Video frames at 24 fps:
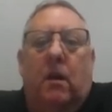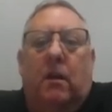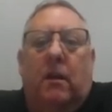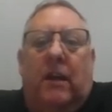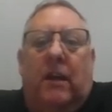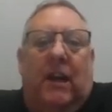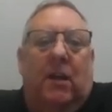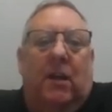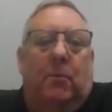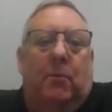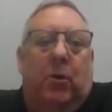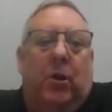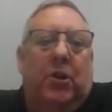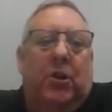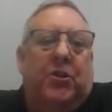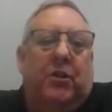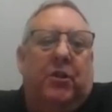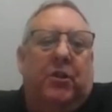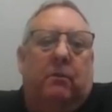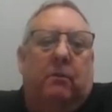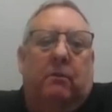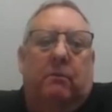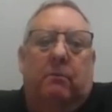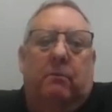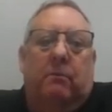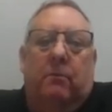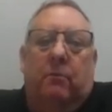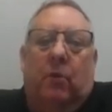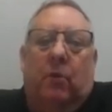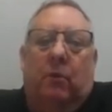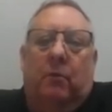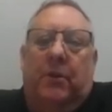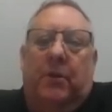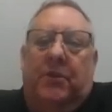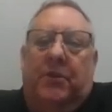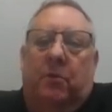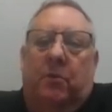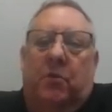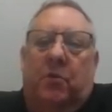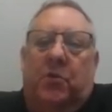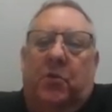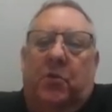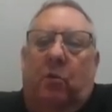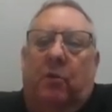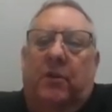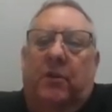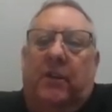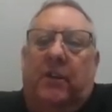Calibration. What we do is
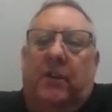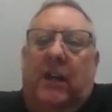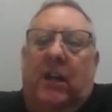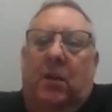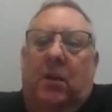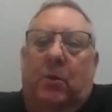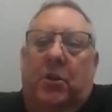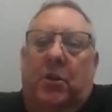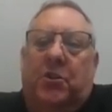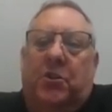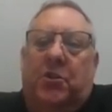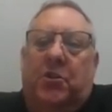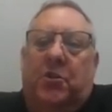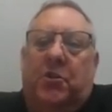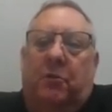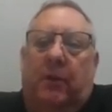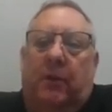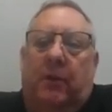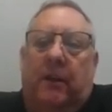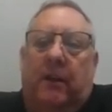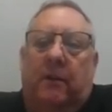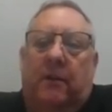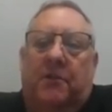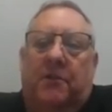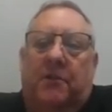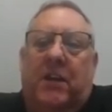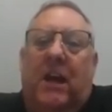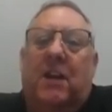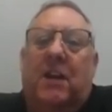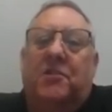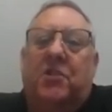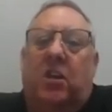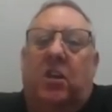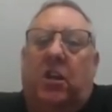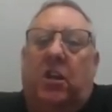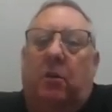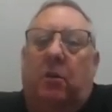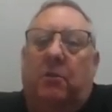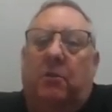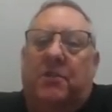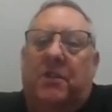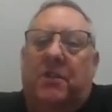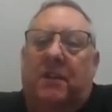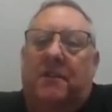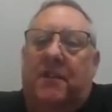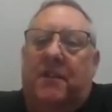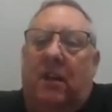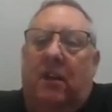go into calibration screen. It's asking you, it's
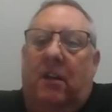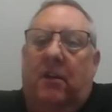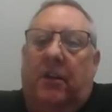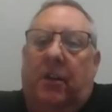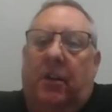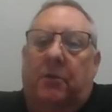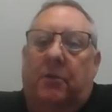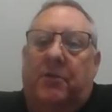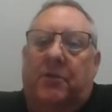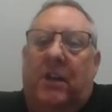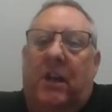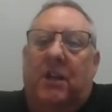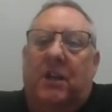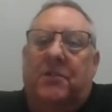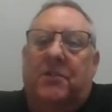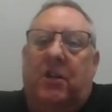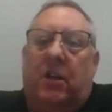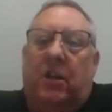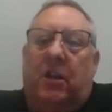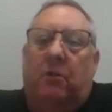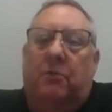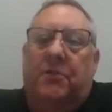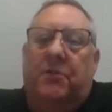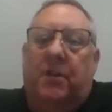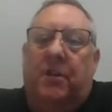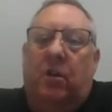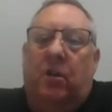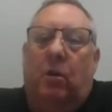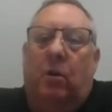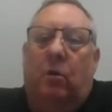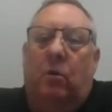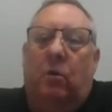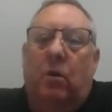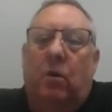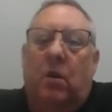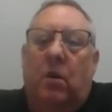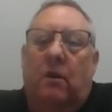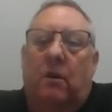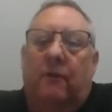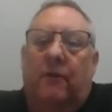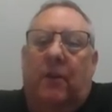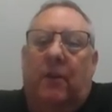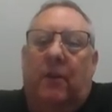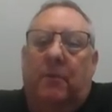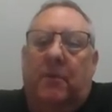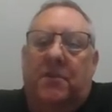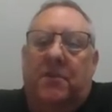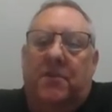not telling you, it's asking you to go
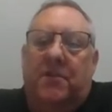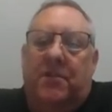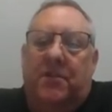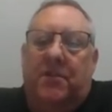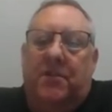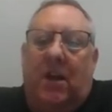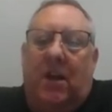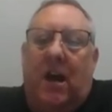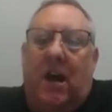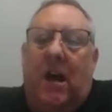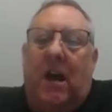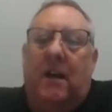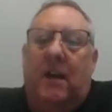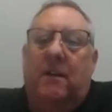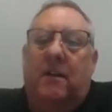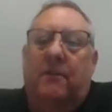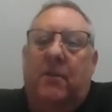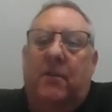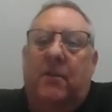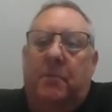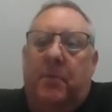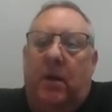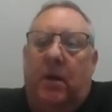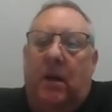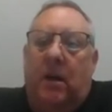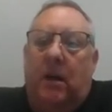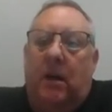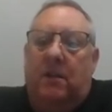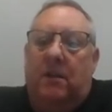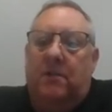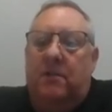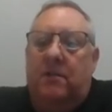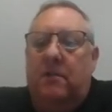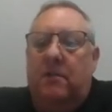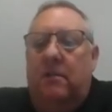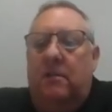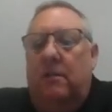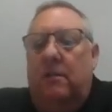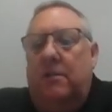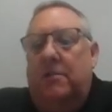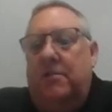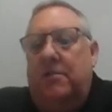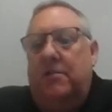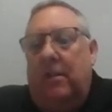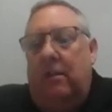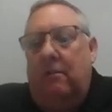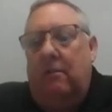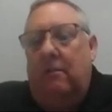from the side of the box to the
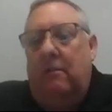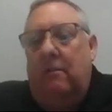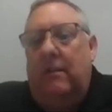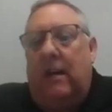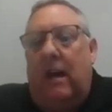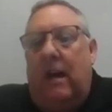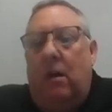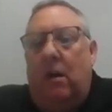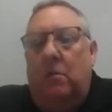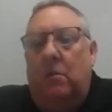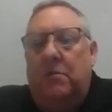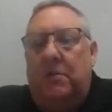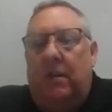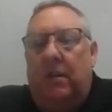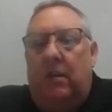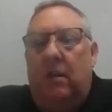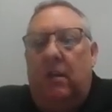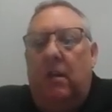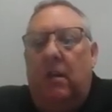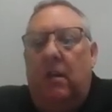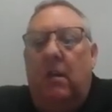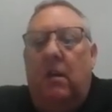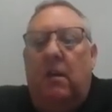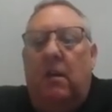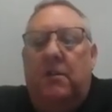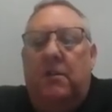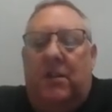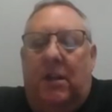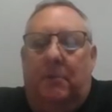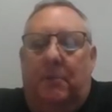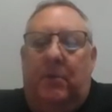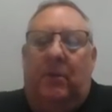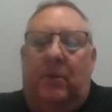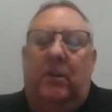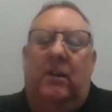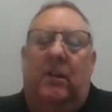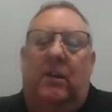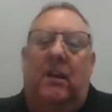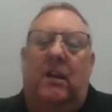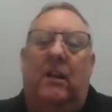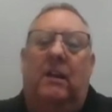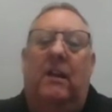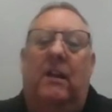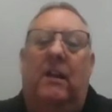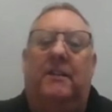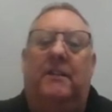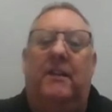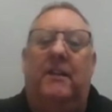center of the housing. Typically, I
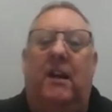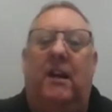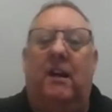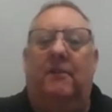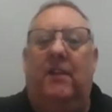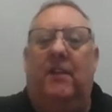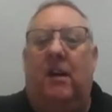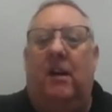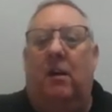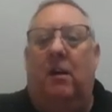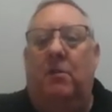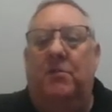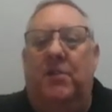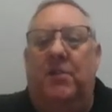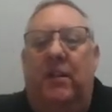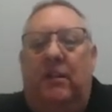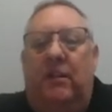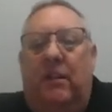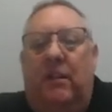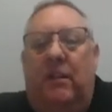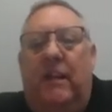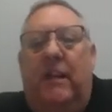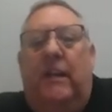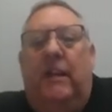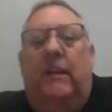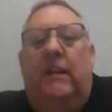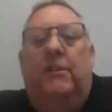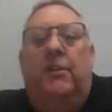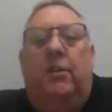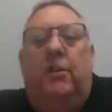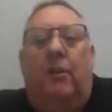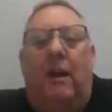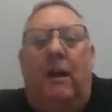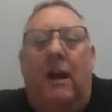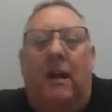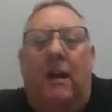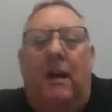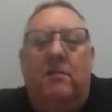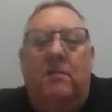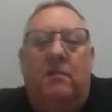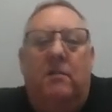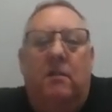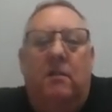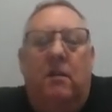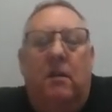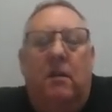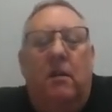like to have the housing laying in the grass.